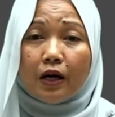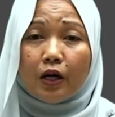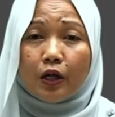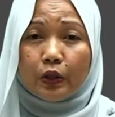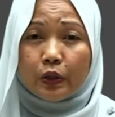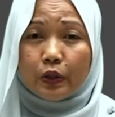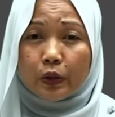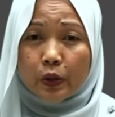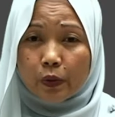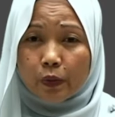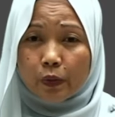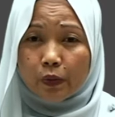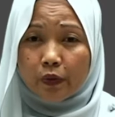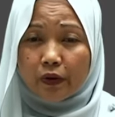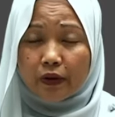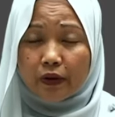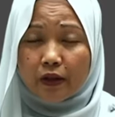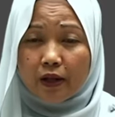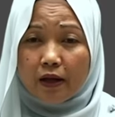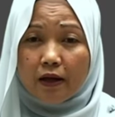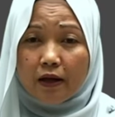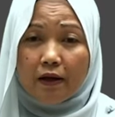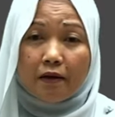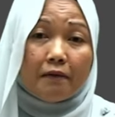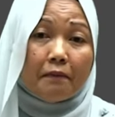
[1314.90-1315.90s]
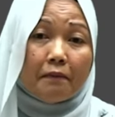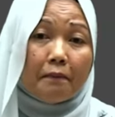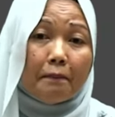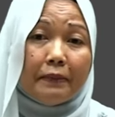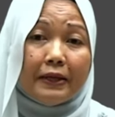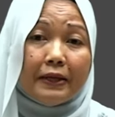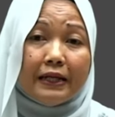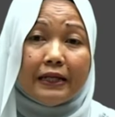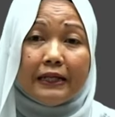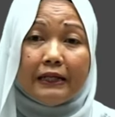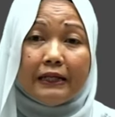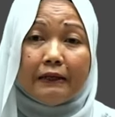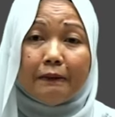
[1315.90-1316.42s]
growth,
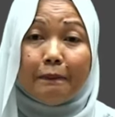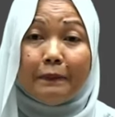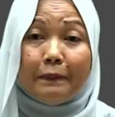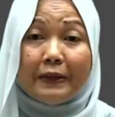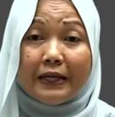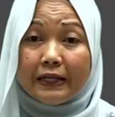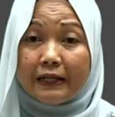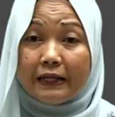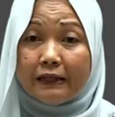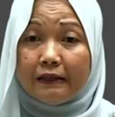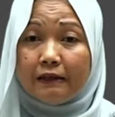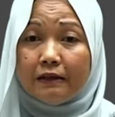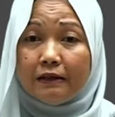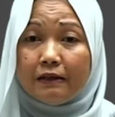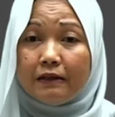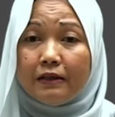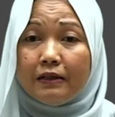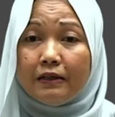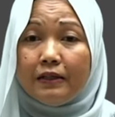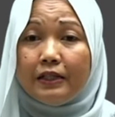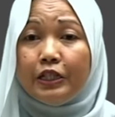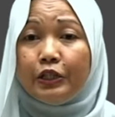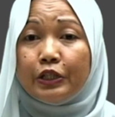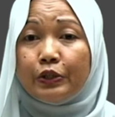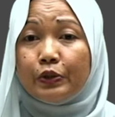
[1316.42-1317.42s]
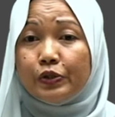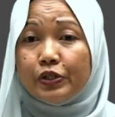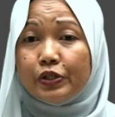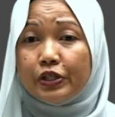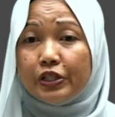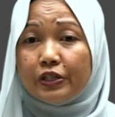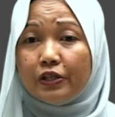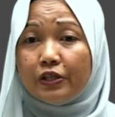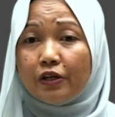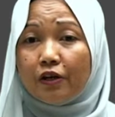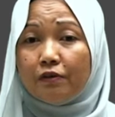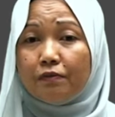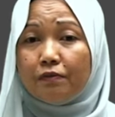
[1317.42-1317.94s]
peeling pain,
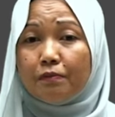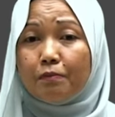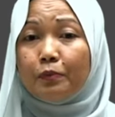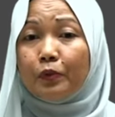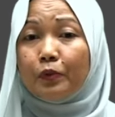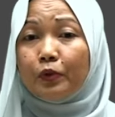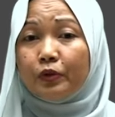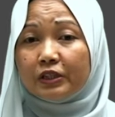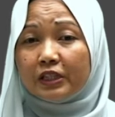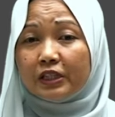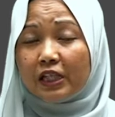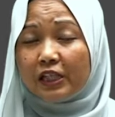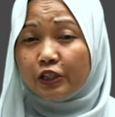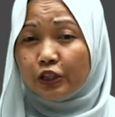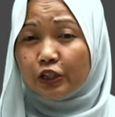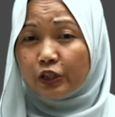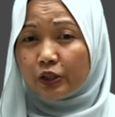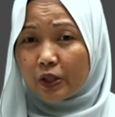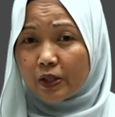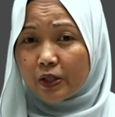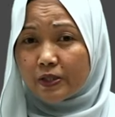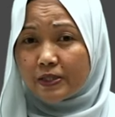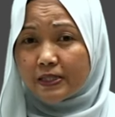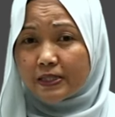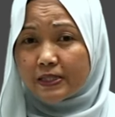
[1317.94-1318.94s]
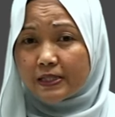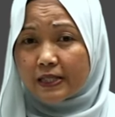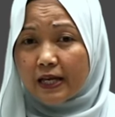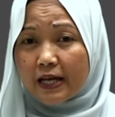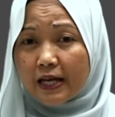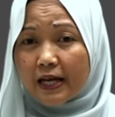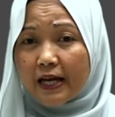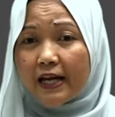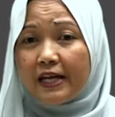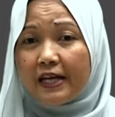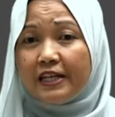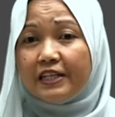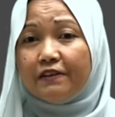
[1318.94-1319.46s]
erosion of mortar joints
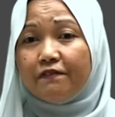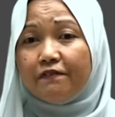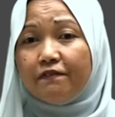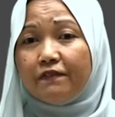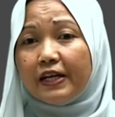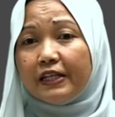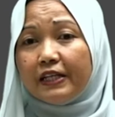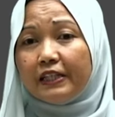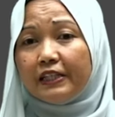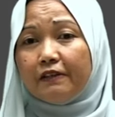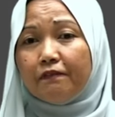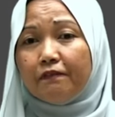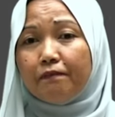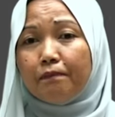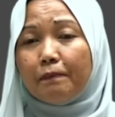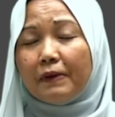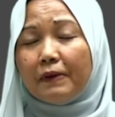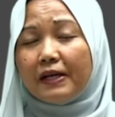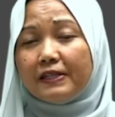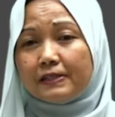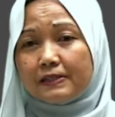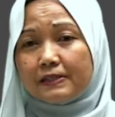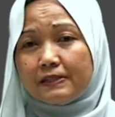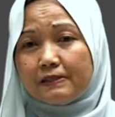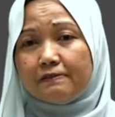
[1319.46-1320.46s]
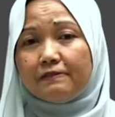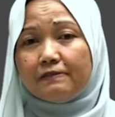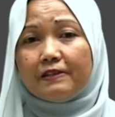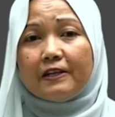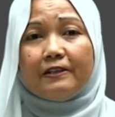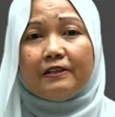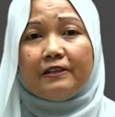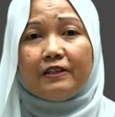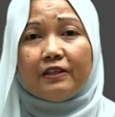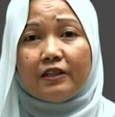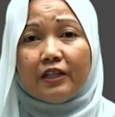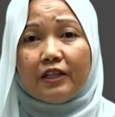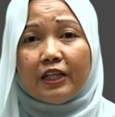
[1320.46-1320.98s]
and defective plastered
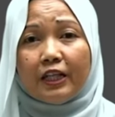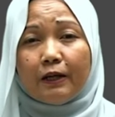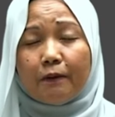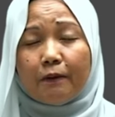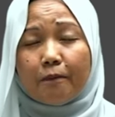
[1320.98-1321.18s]
rendering.